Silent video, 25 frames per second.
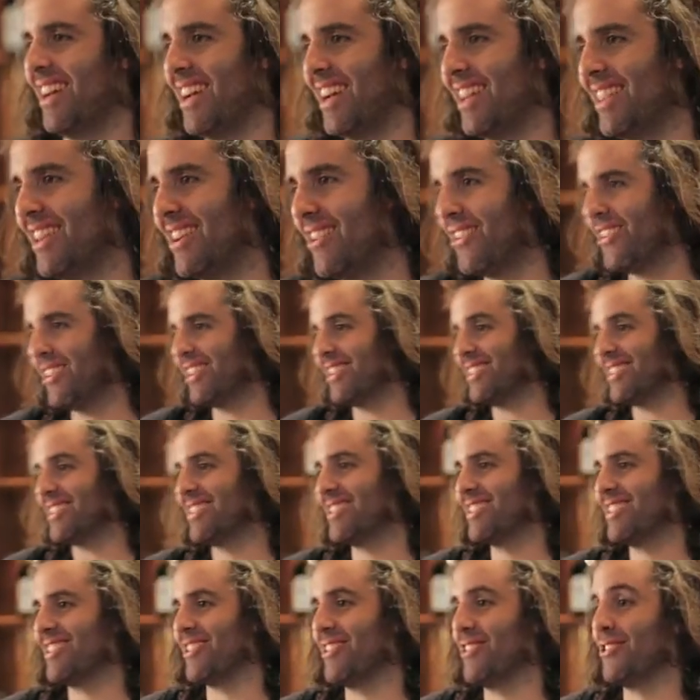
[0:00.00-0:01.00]
And there it is.
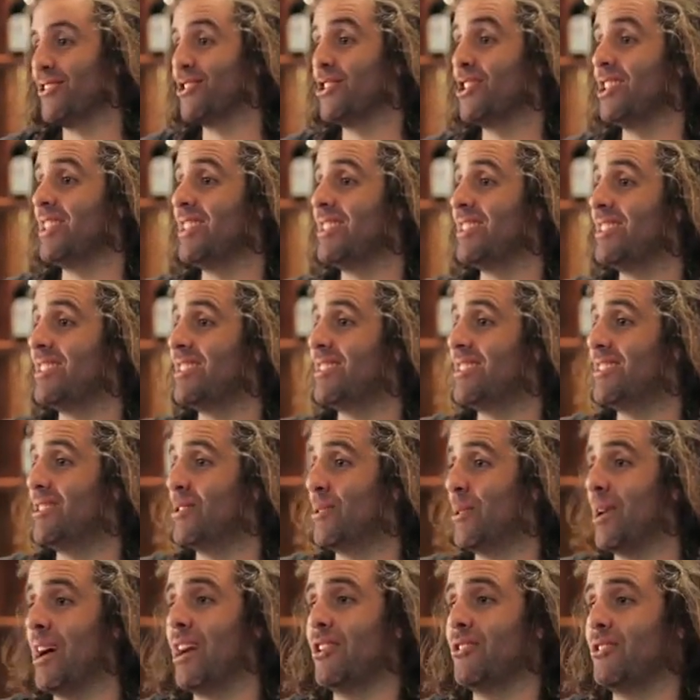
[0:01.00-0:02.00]
So cheers
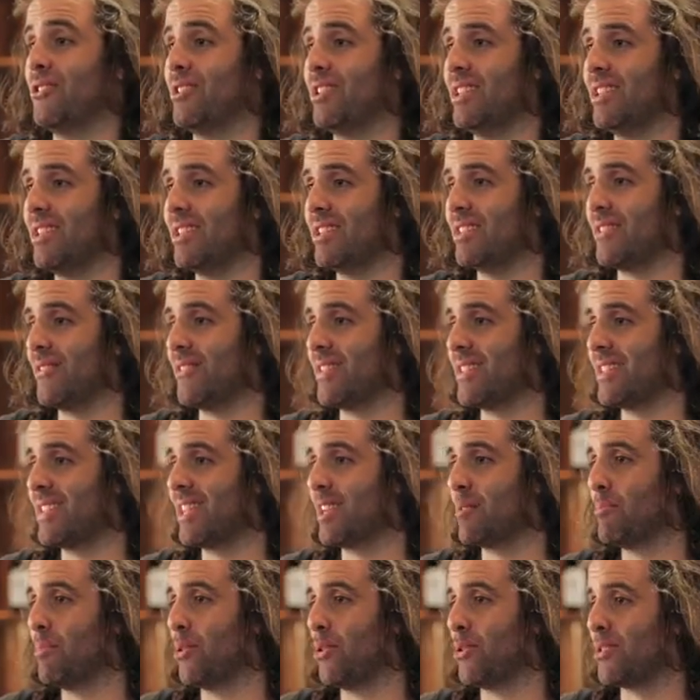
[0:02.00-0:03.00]
to 100 years of the
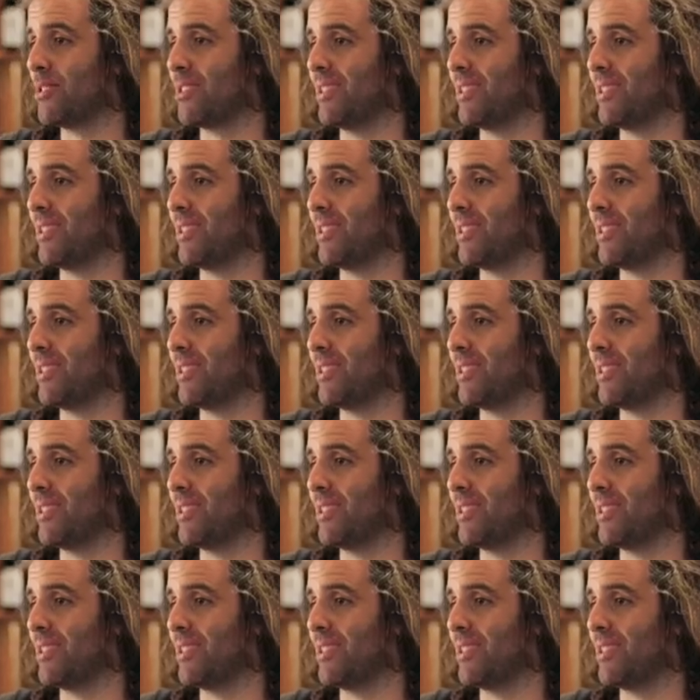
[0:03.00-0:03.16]
Singapore